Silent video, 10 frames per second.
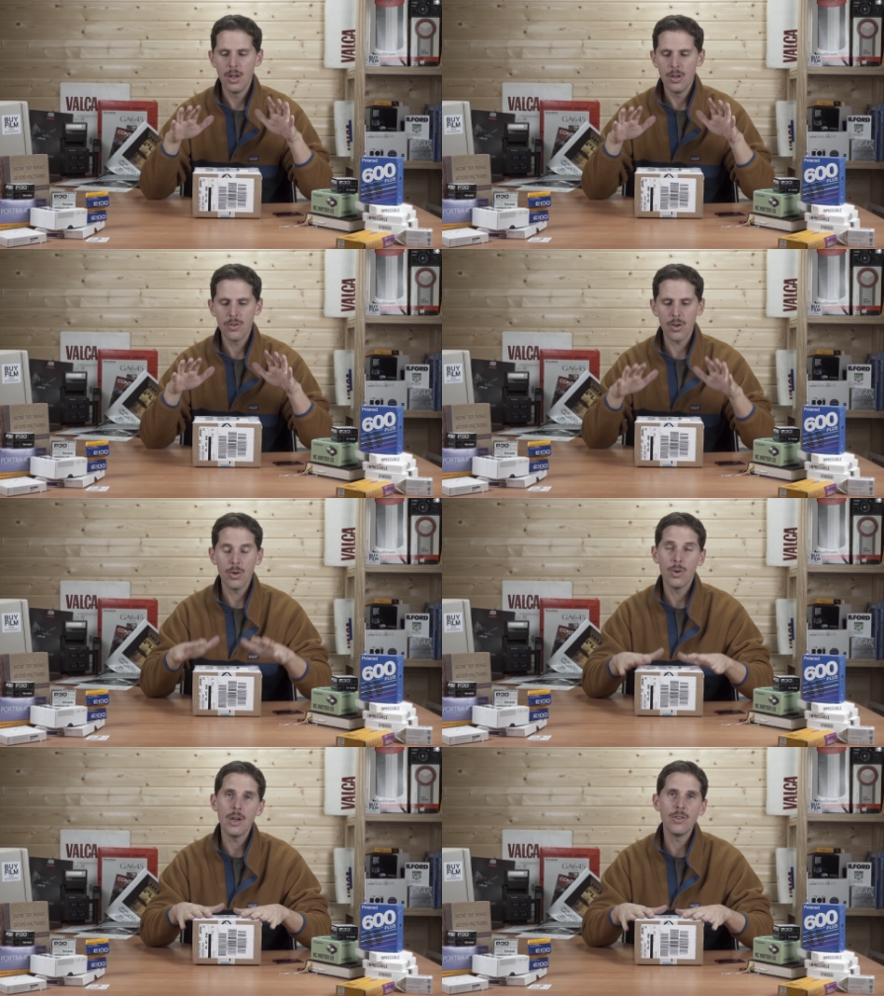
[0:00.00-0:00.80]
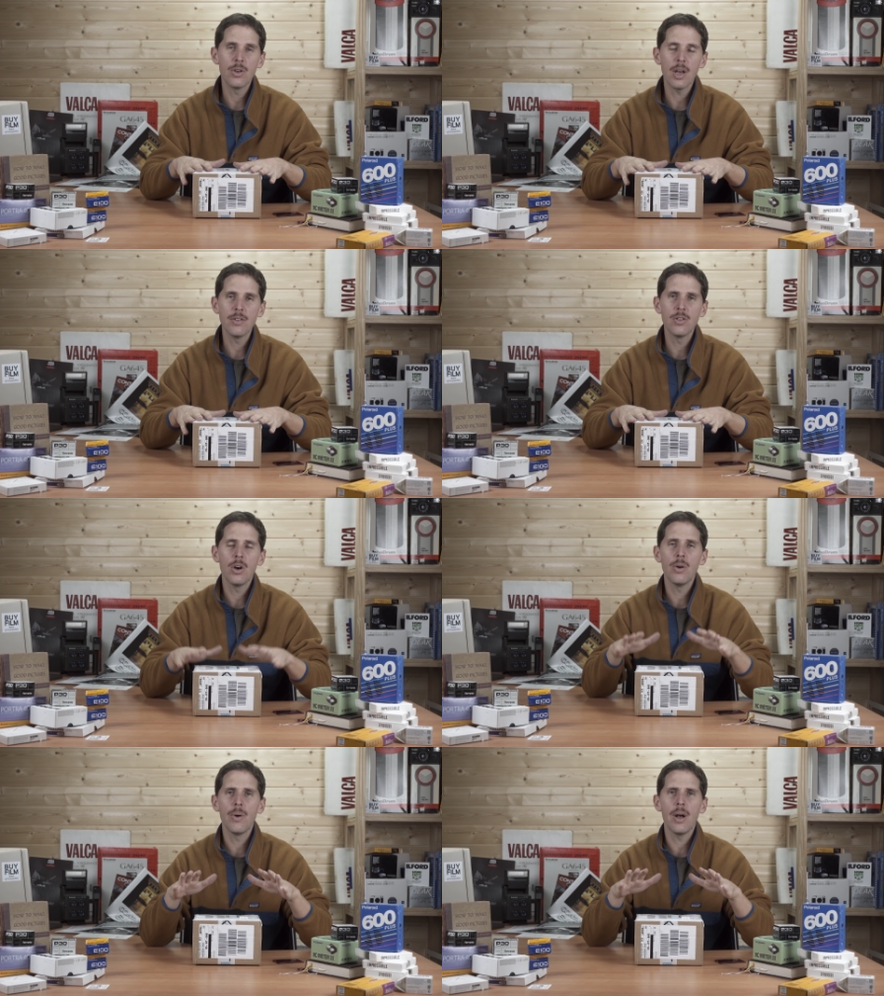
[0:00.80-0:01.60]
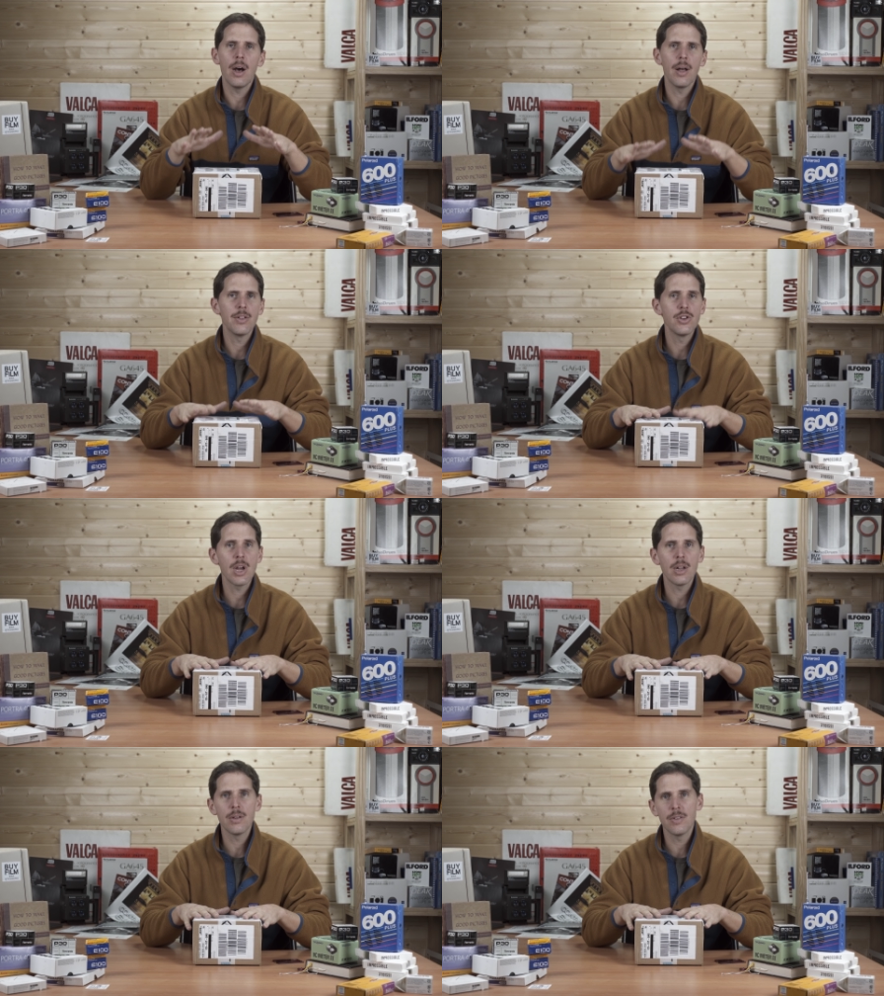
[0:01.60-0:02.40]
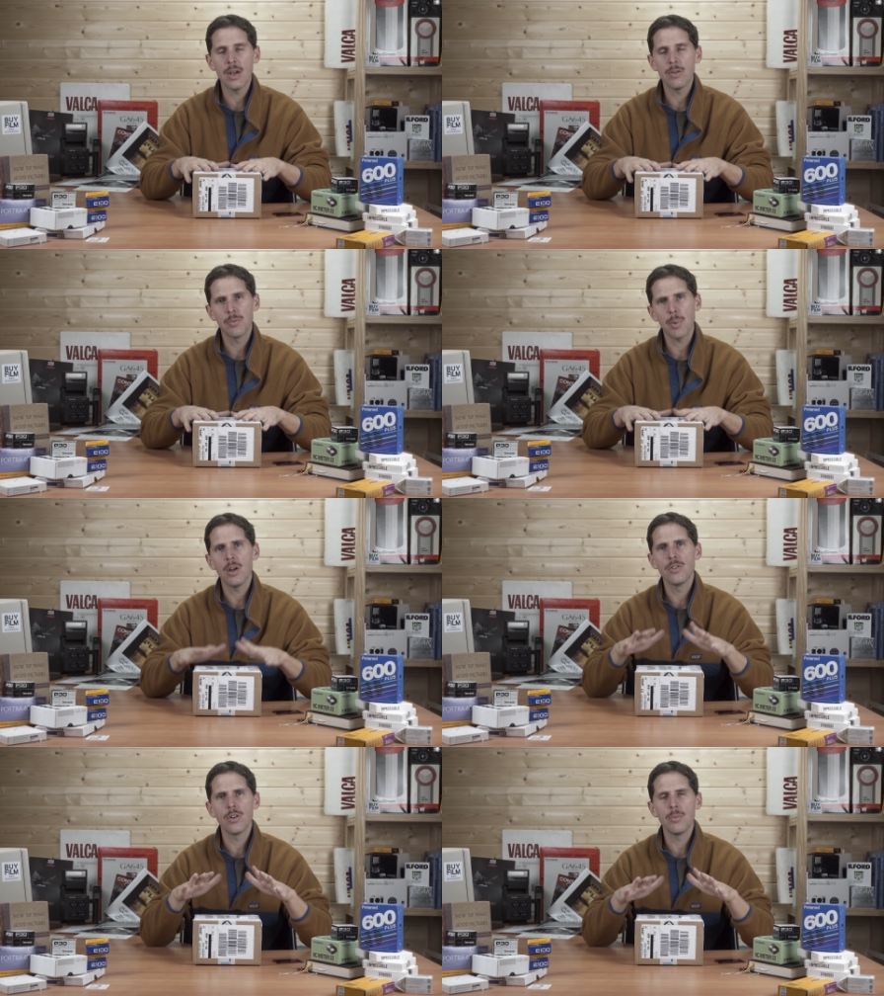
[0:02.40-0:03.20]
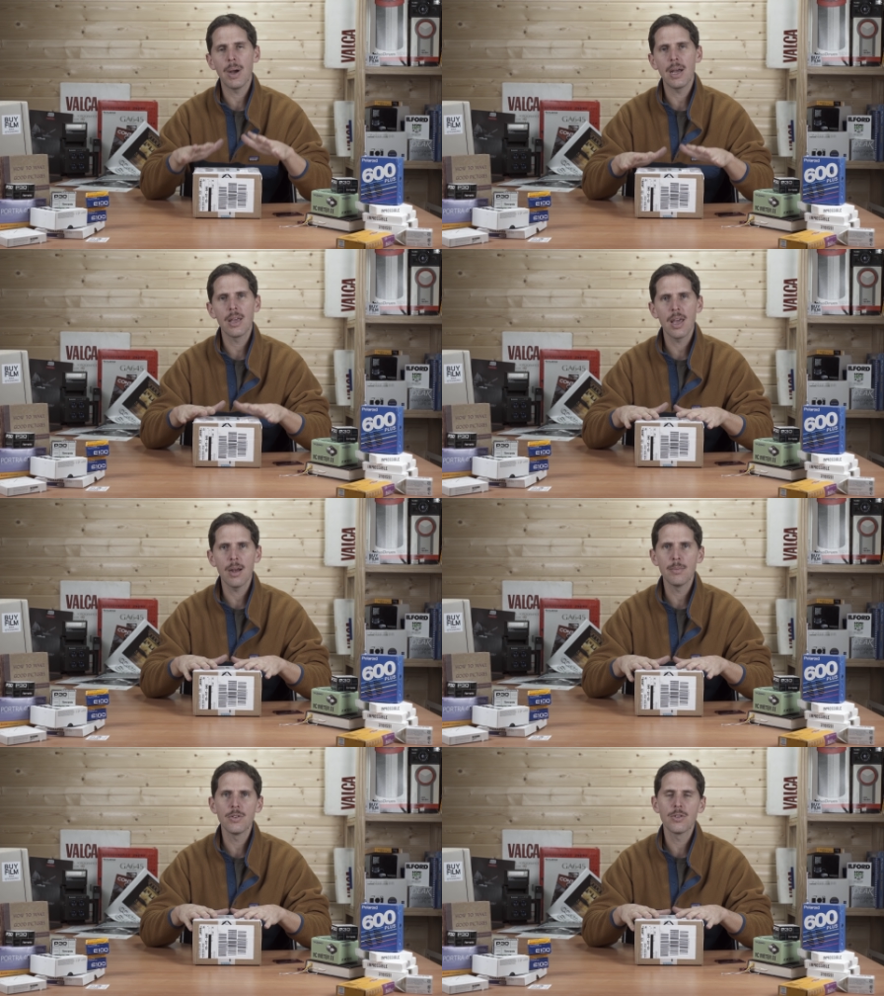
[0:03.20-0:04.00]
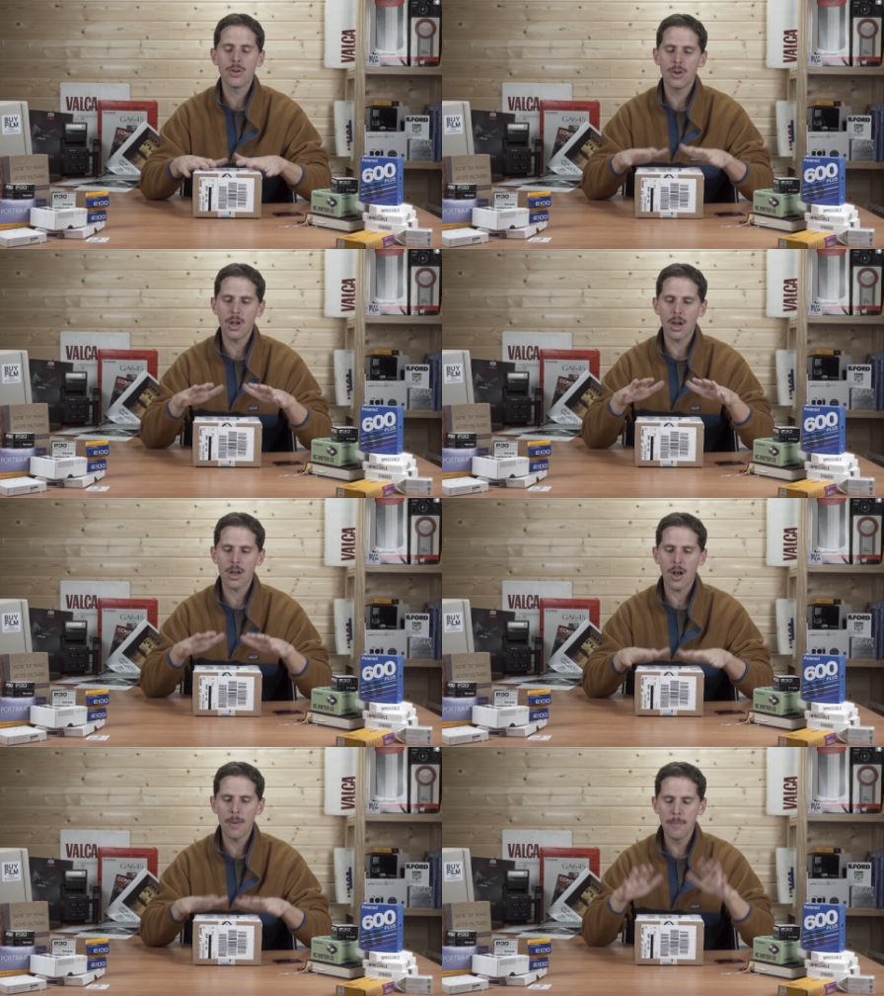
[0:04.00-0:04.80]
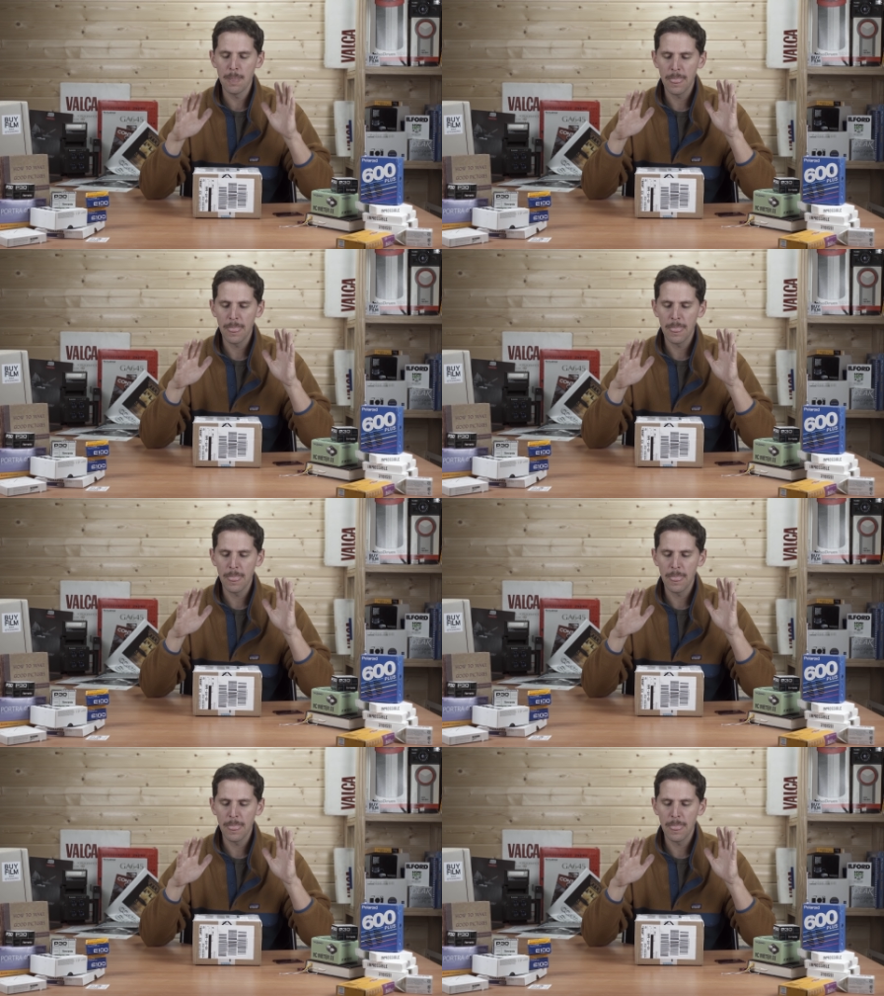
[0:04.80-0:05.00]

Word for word: So as you guys know, the channel is now sponsored by Kamerastore.com,